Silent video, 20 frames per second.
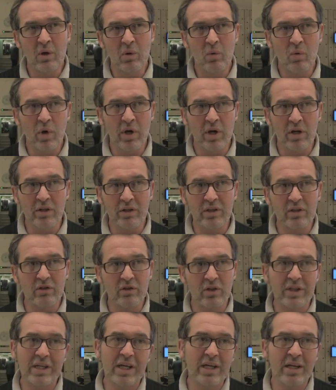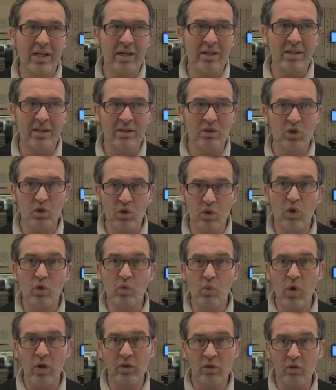what are the data that you don't
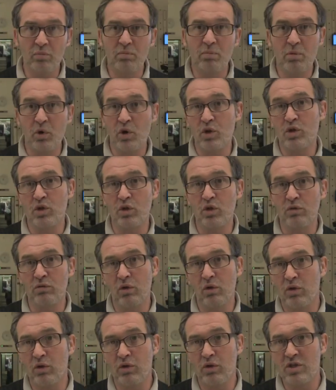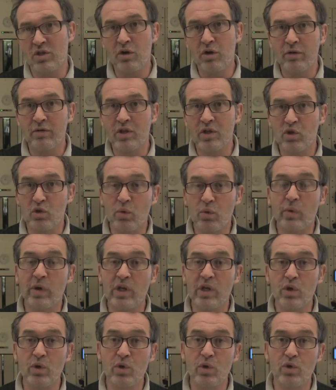want the person or the service to
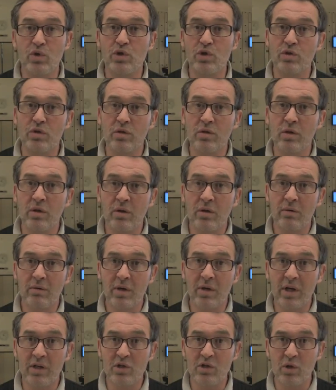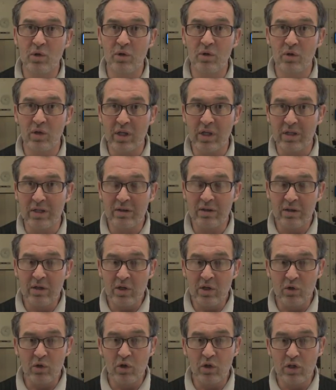reuse, right? So you
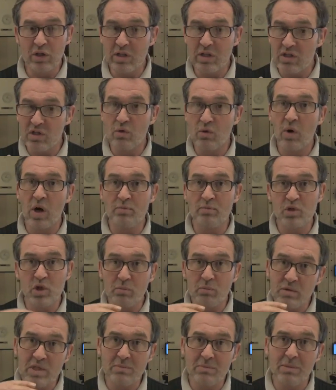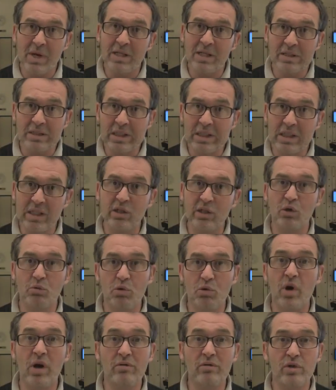can describe some semantic in the
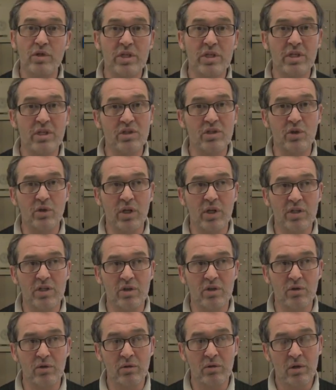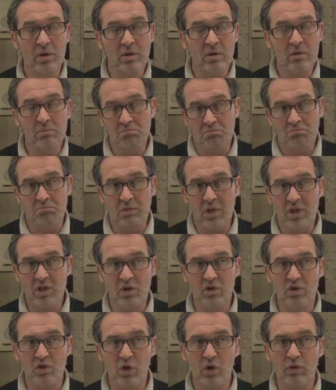privacy. So that's
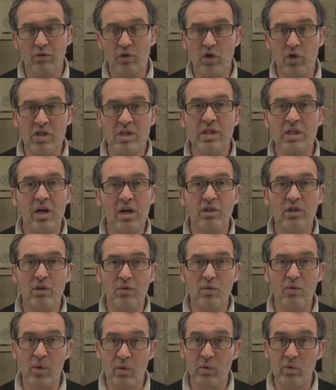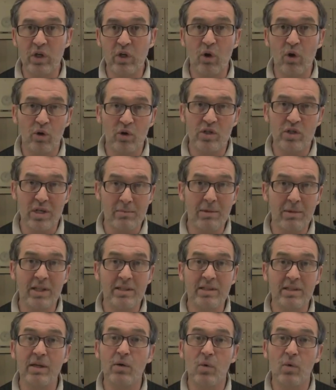a sort of the start of what we call the
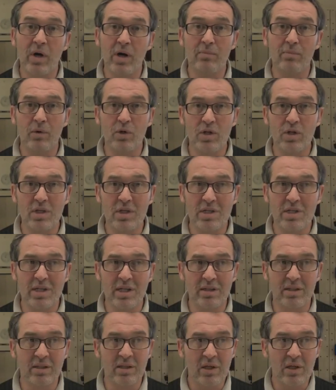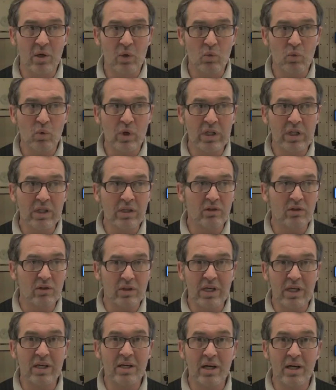semantic web, which is that we need the
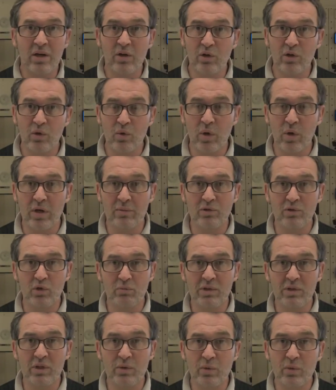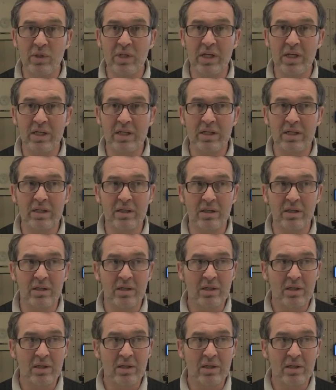data on the web to be really